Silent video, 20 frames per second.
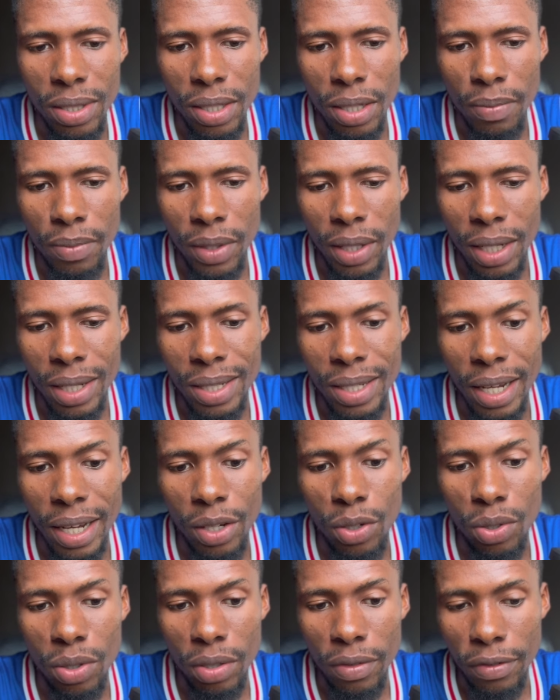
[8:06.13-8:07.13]
team, that he's
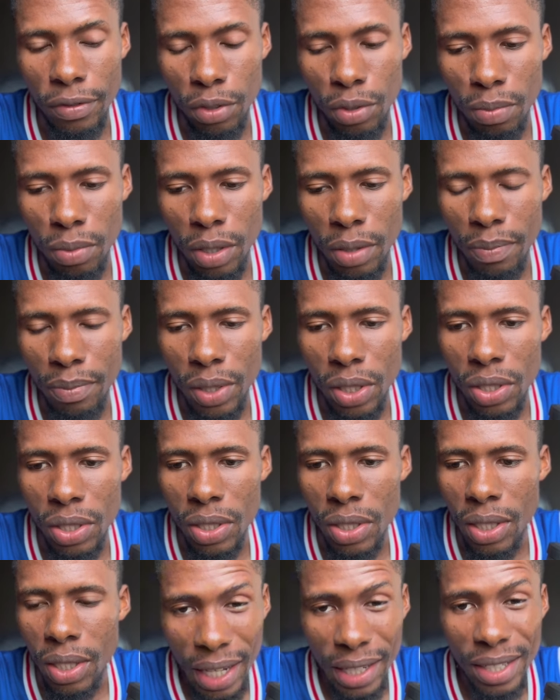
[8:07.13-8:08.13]
had on the football
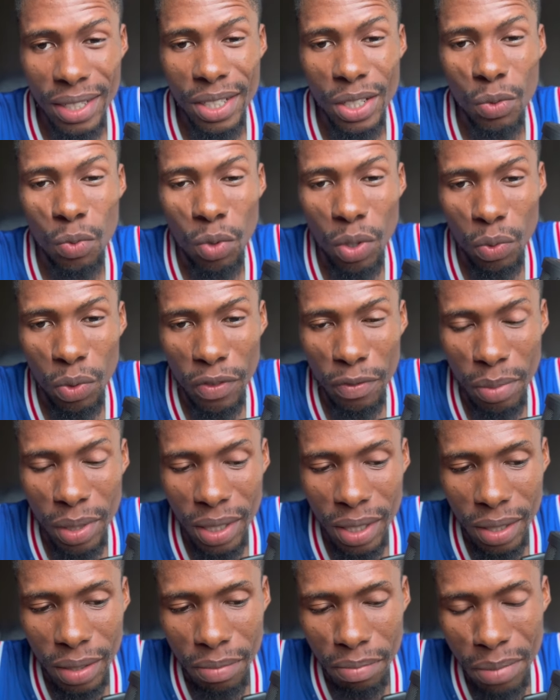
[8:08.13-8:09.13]
pitch. And this is what we've
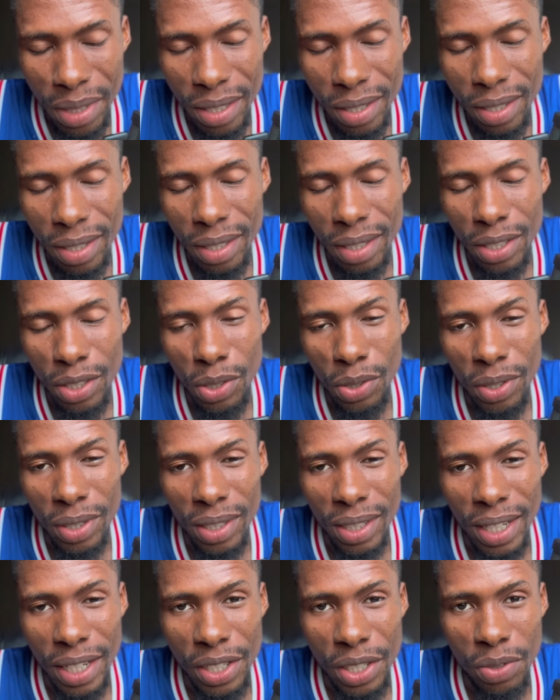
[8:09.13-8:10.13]
been missing, you know,
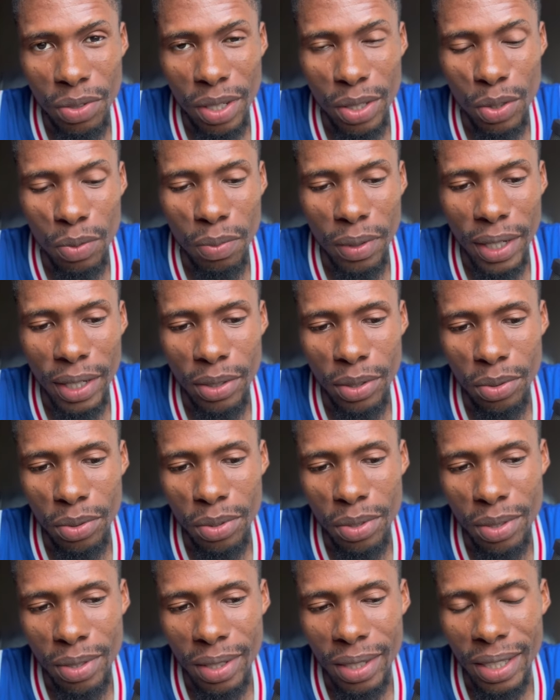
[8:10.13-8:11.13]
the Nigerian Super
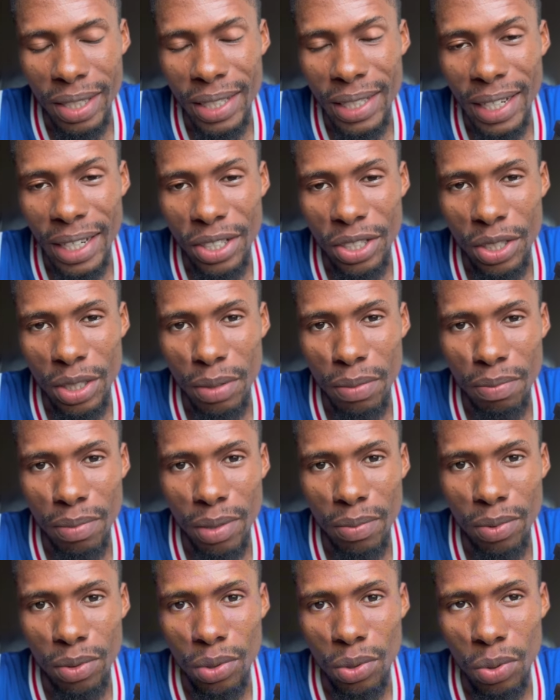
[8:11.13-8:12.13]
Eagles leadership,
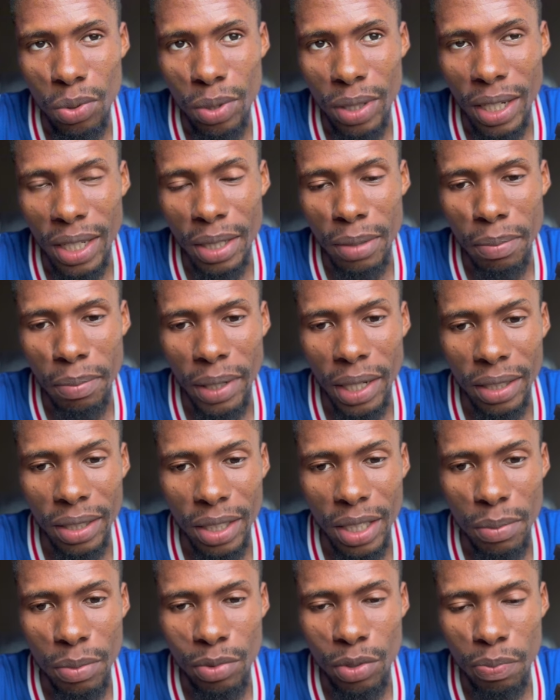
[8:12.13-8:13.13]
people who can
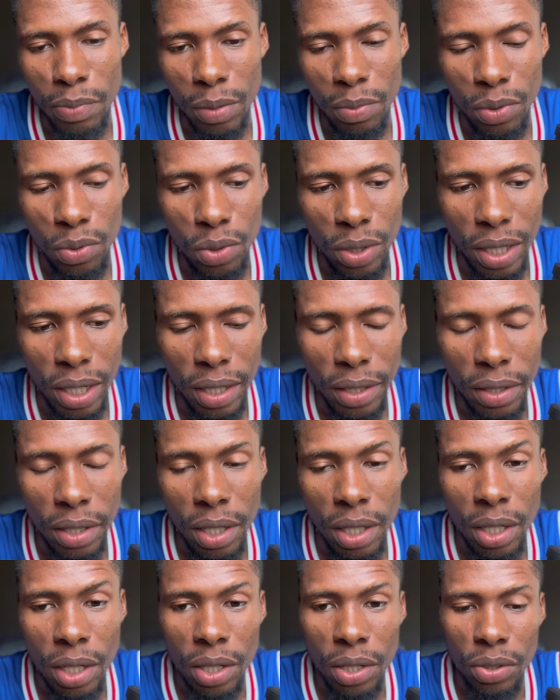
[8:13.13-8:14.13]
impact games, people who can
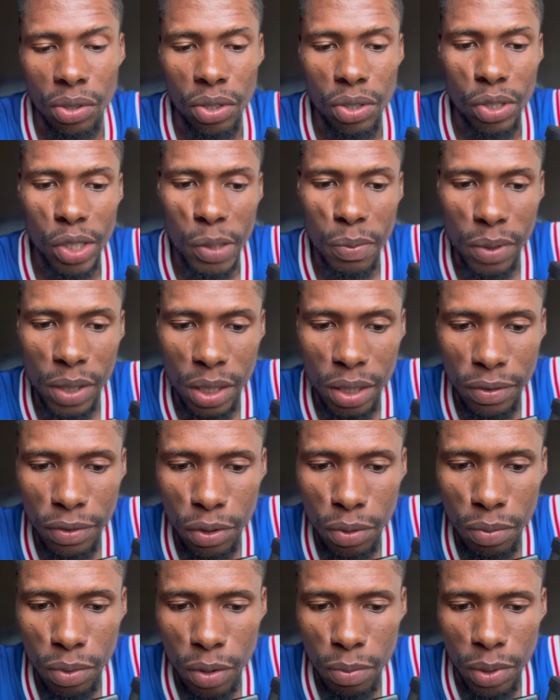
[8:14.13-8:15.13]
not just play the
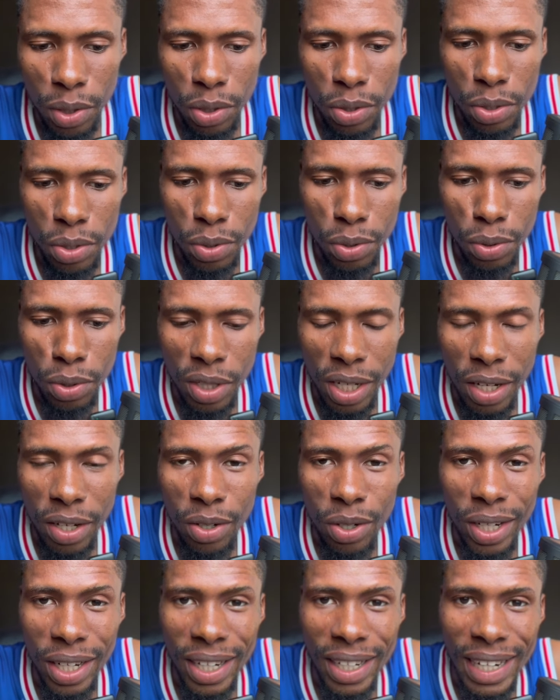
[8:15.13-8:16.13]
football, but also
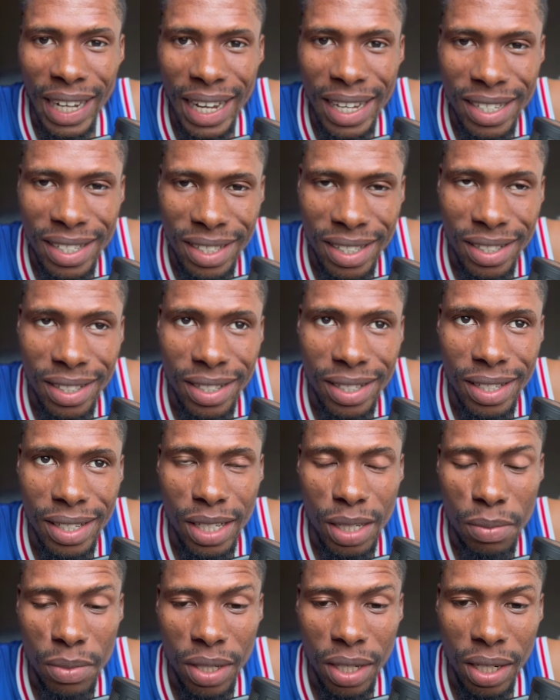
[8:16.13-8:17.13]
organize these
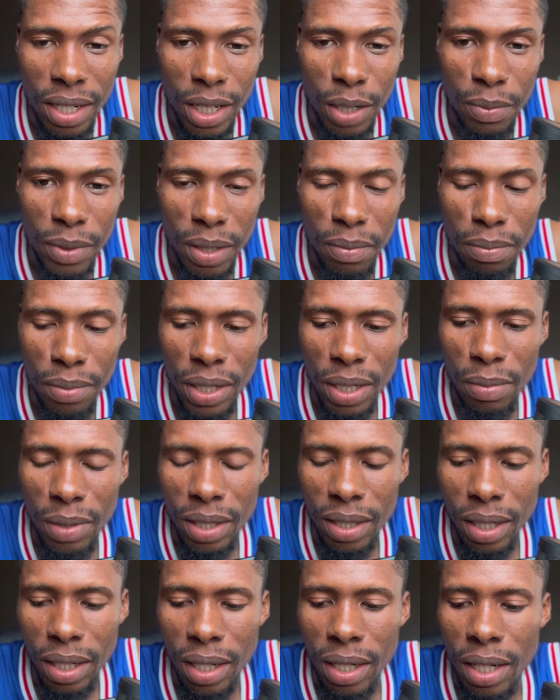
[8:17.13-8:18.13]
teams and help them play
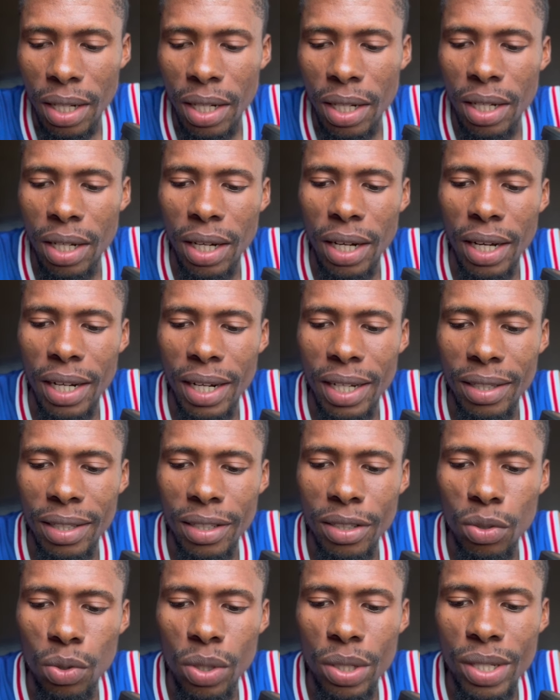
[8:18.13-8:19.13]
better. And I
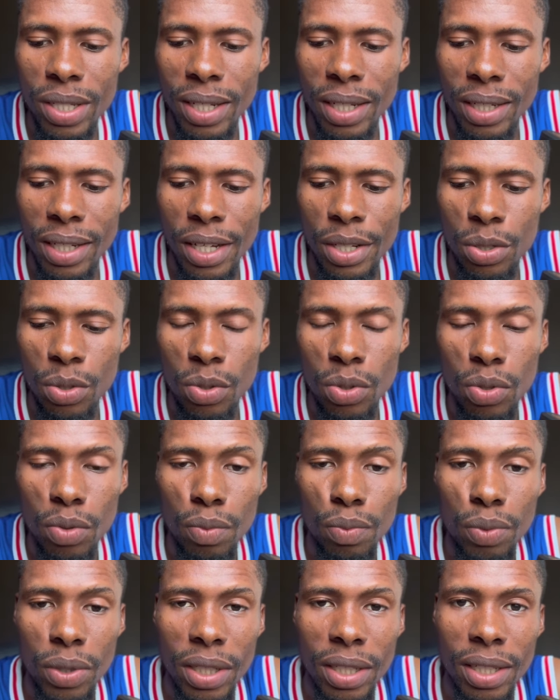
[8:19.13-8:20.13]
think Olisanda is going
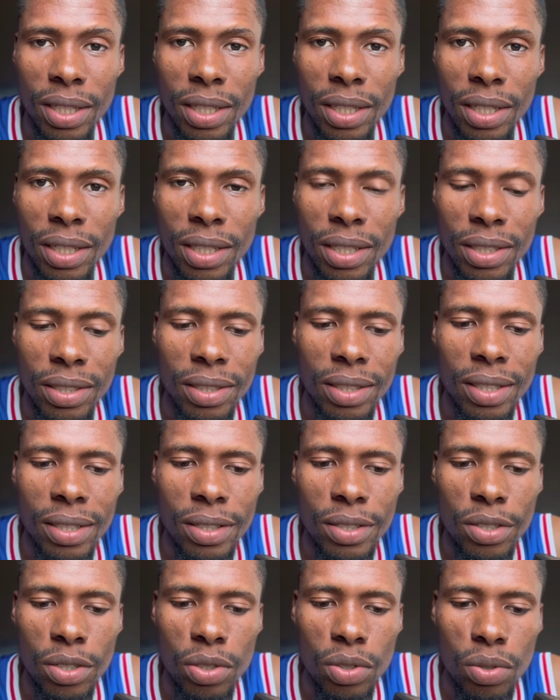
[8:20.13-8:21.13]
to bring
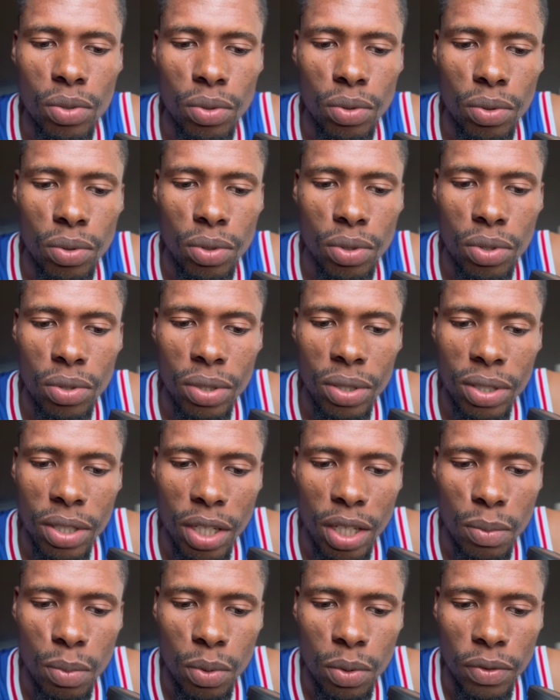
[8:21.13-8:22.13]
this to the
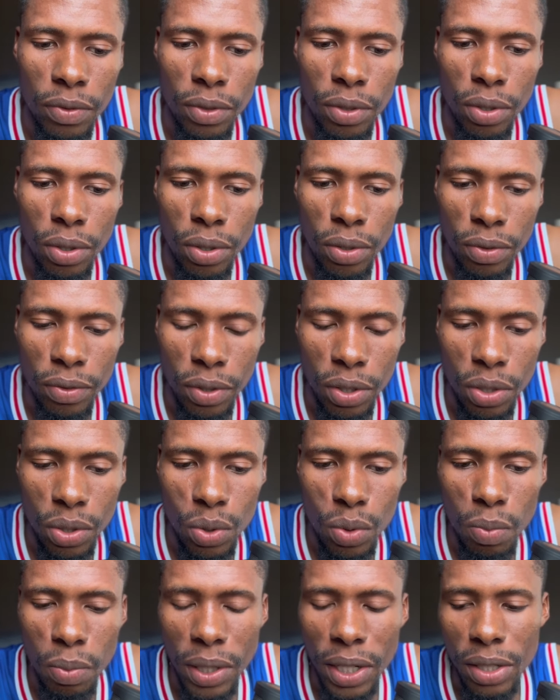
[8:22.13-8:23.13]
table for the
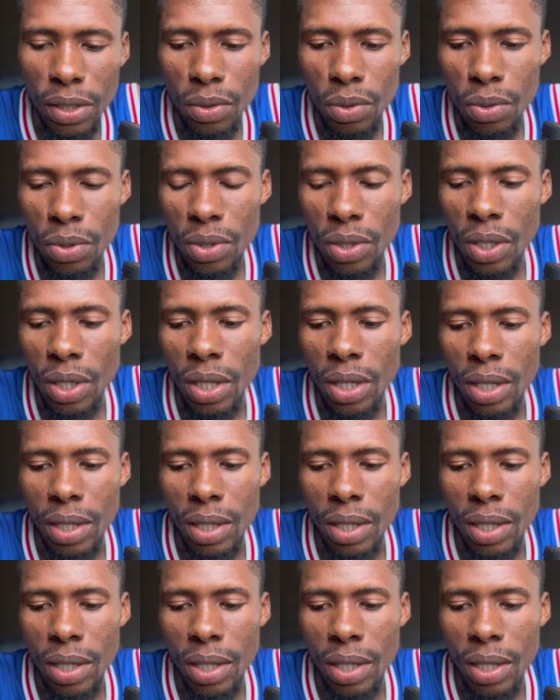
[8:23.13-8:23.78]
Super Eagles.